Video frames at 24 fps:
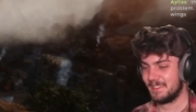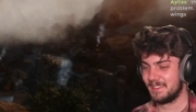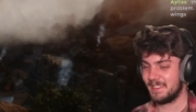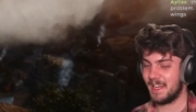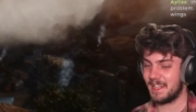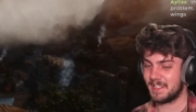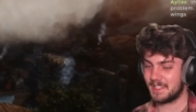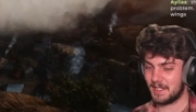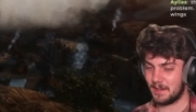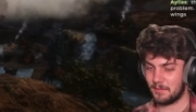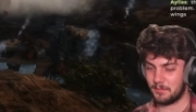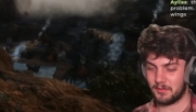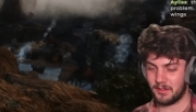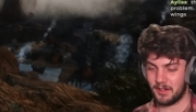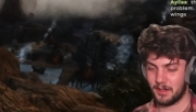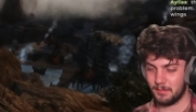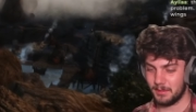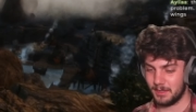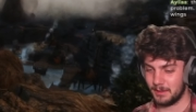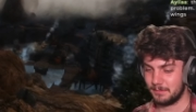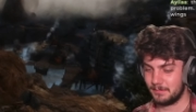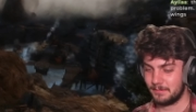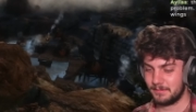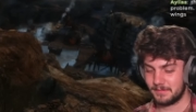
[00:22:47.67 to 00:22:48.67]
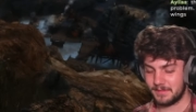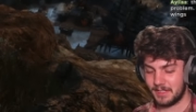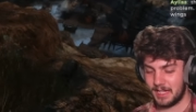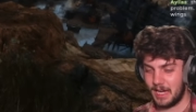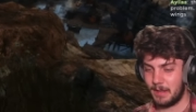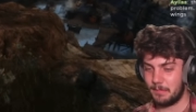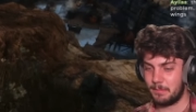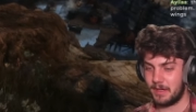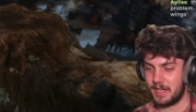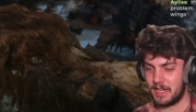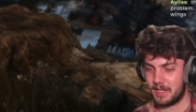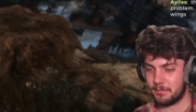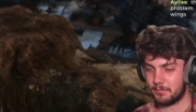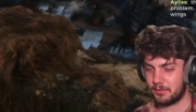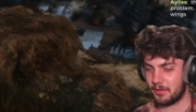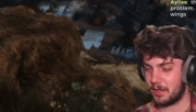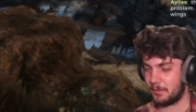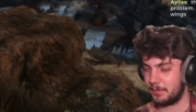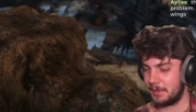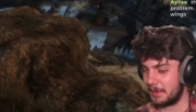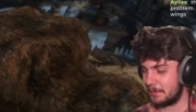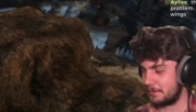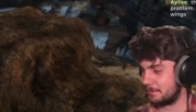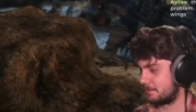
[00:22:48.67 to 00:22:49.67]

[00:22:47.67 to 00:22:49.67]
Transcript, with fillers: That's a problem. A big problem.